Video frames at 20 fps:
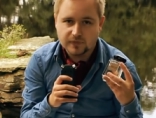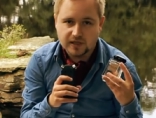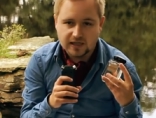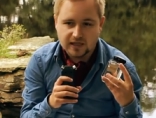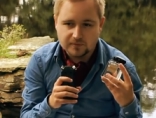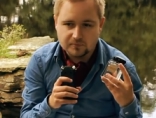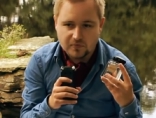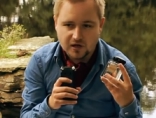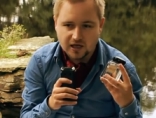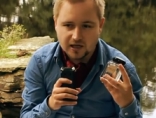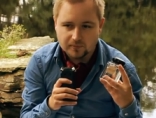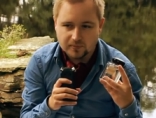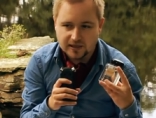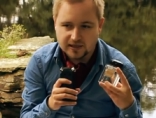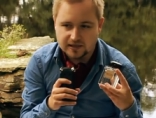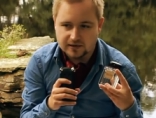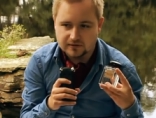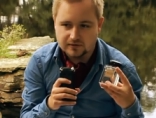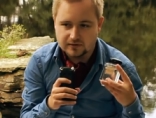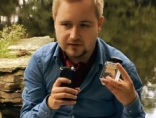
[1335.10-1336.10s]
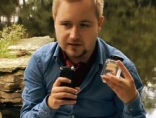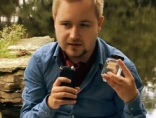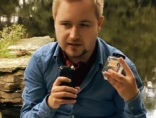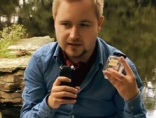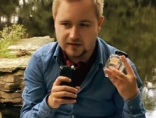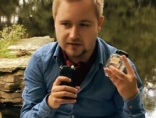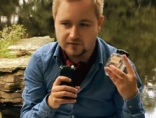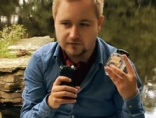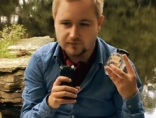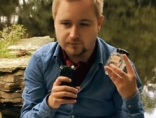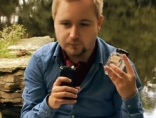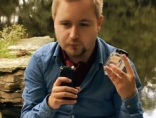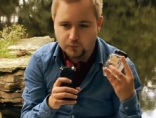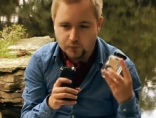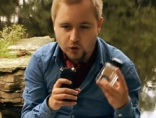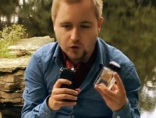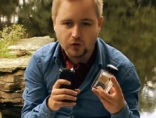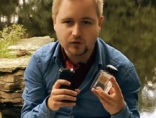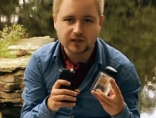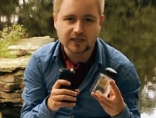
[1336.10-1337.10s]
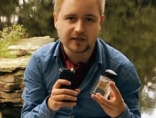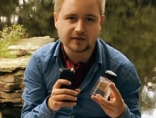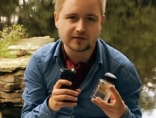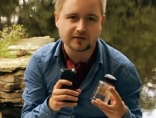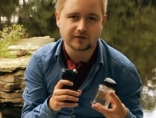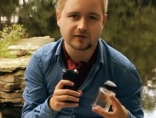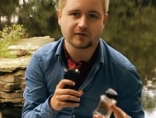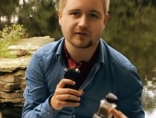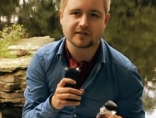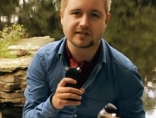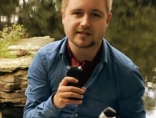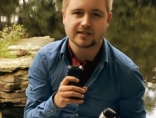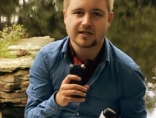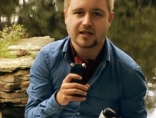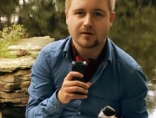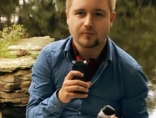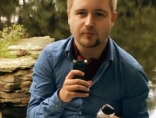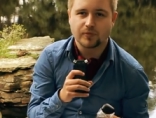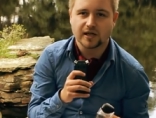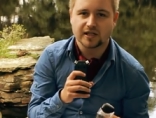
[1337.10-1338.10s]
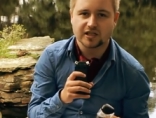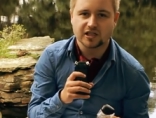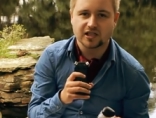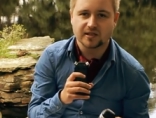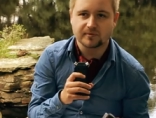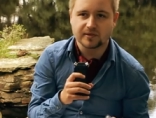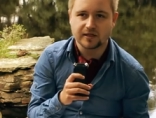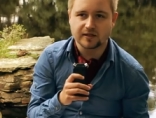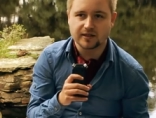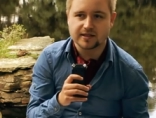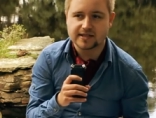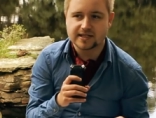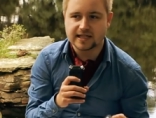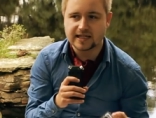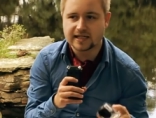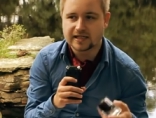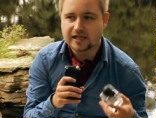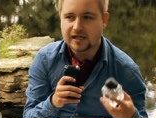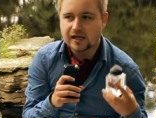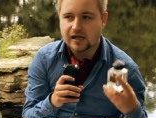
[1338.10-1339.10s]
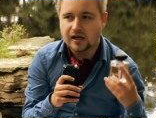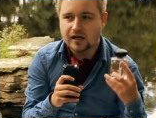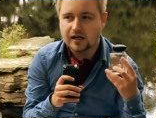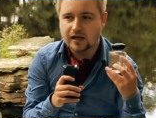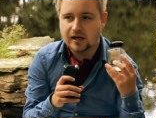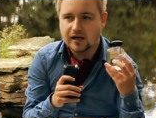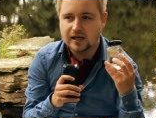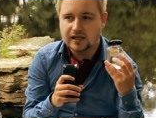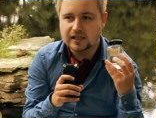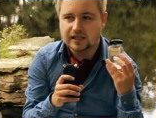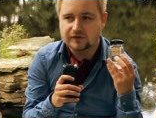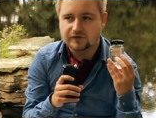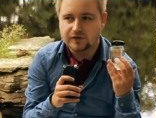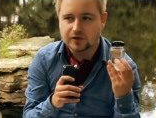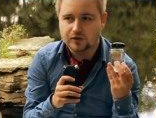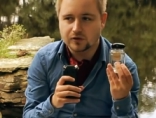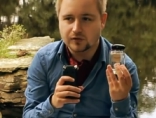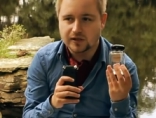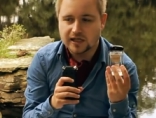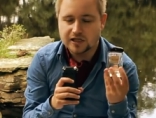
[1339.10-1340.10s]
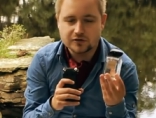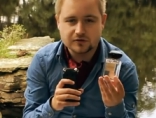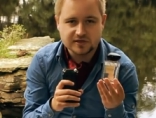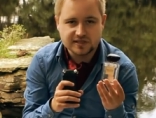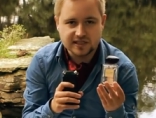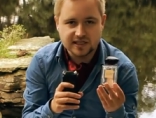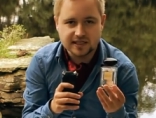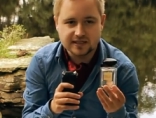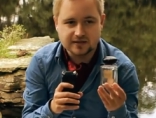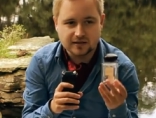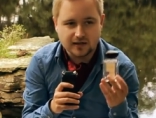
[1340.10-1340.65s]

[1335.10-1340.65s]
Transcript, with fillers: in my opinion, poorly underlooked by the community. If you're interested,